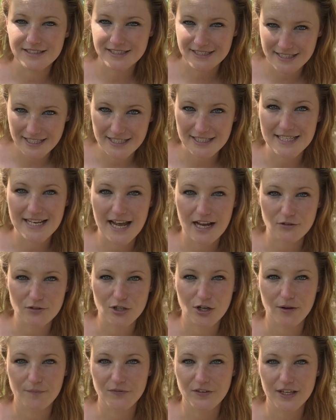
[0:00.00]
it's now
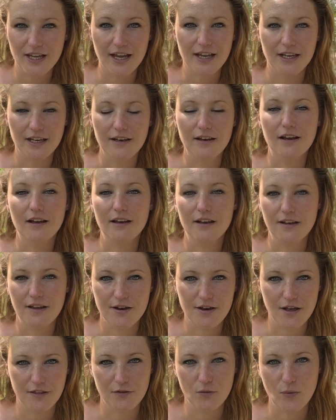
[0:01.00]
time to get in
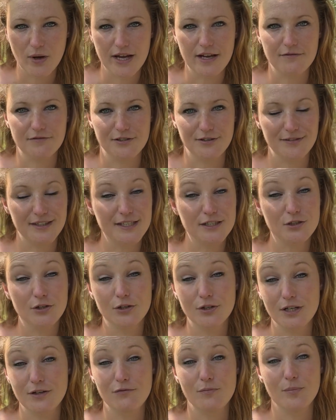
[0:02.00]
another wave. So this
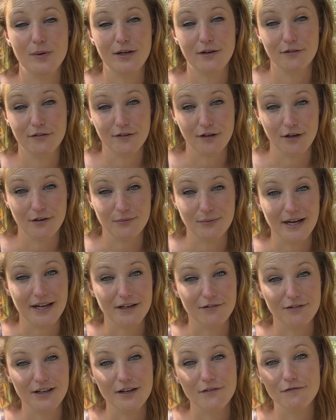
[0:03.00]
could even be your third
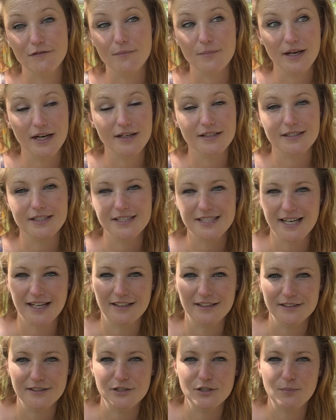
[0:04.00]
wave. For me, it's the
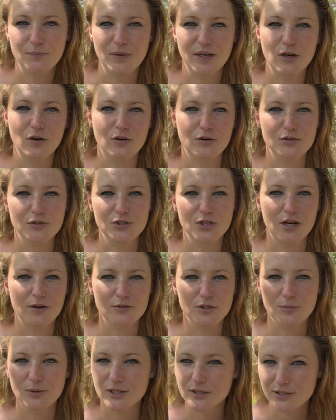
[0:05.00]
second, because I
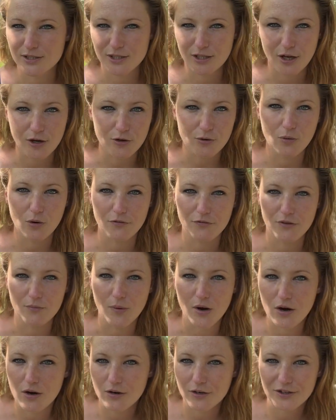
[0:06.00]
was a bit slow off the
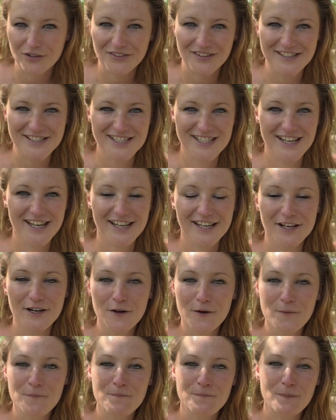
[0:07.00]
mark this year,
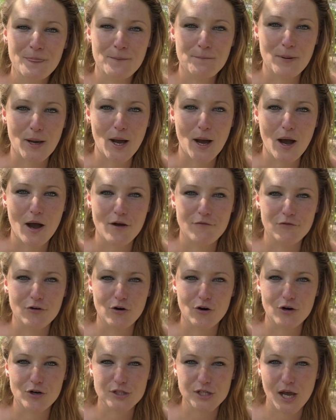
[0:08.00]
but I've
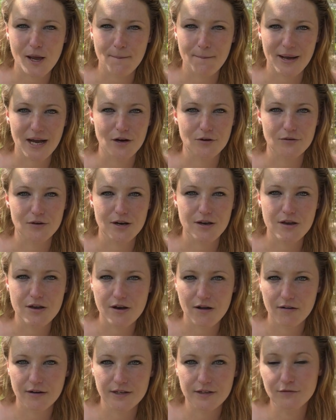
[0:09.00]
got about
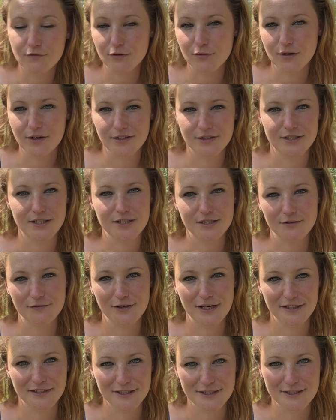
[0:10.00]
9 varieties of
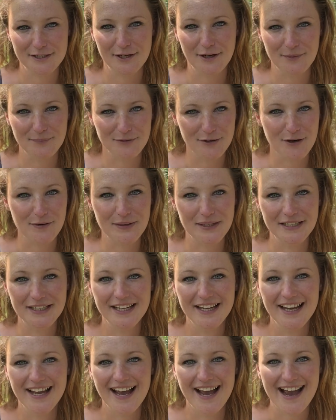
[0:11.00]
lettuce that I'm growing,
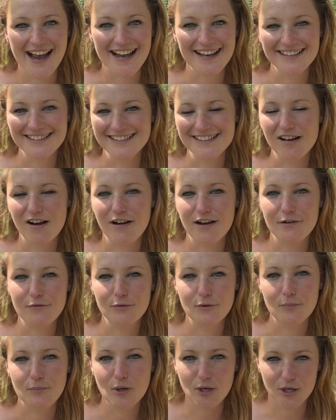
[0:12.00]
and I
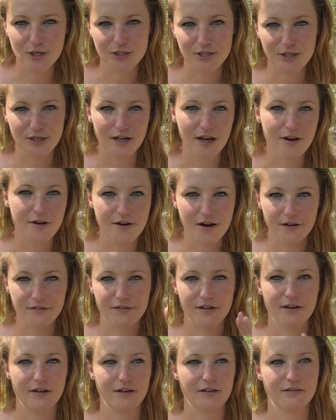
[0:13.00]
will put
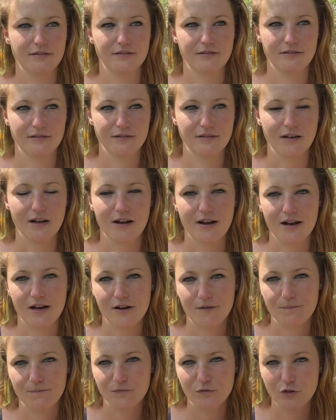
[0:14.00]
another
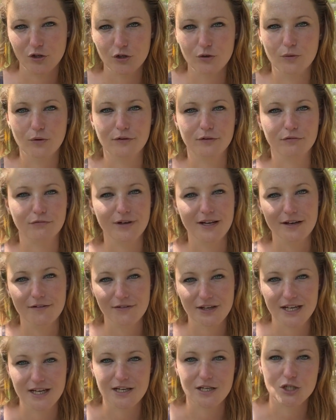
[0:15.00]
like 2 or 3 of
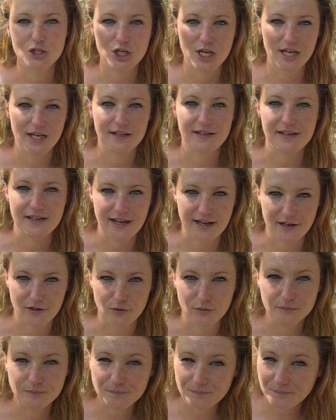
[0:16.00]
each in
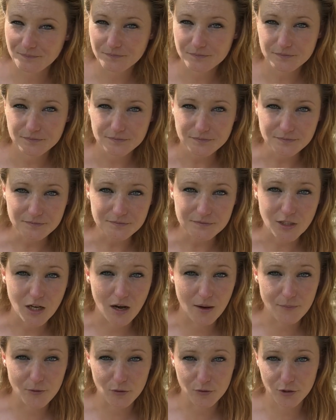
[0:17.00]
now.
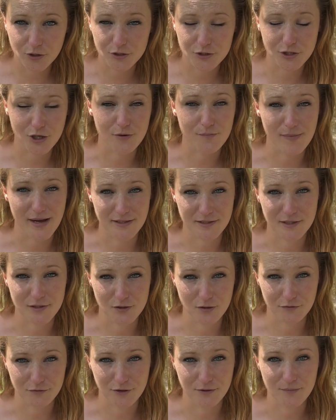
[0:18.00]
I'm not going to sow masses
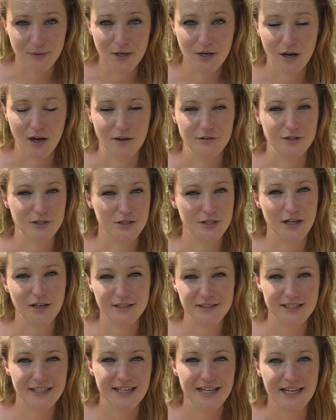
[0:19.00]
of them. I just
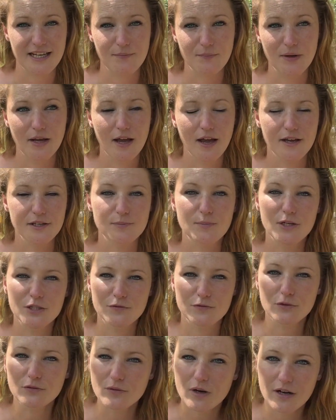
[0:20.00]
like to keep as much
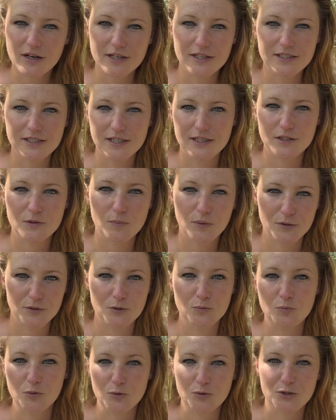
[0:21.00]
variety as
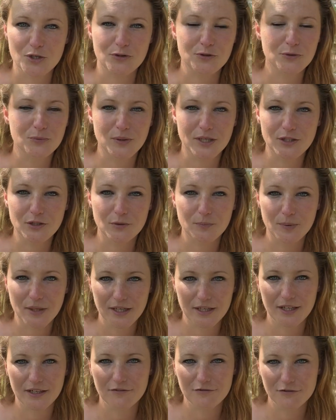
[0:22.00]
possible so that when you're
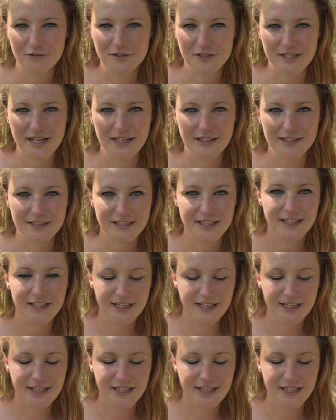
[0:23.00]
picking for a salad,